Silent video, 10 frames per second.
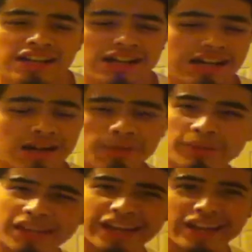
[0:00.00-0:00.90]
uh, I'm gonna
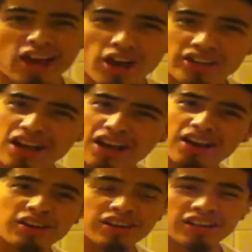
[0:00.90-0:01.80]
be letting all
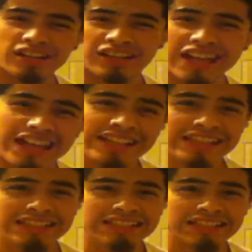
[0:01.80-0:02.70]
y'all
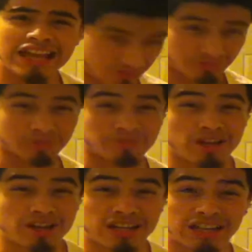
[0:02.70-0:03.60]
ladies, excuse me,
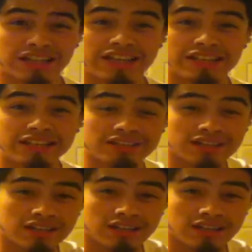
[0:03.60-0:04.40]
all y'all ladies,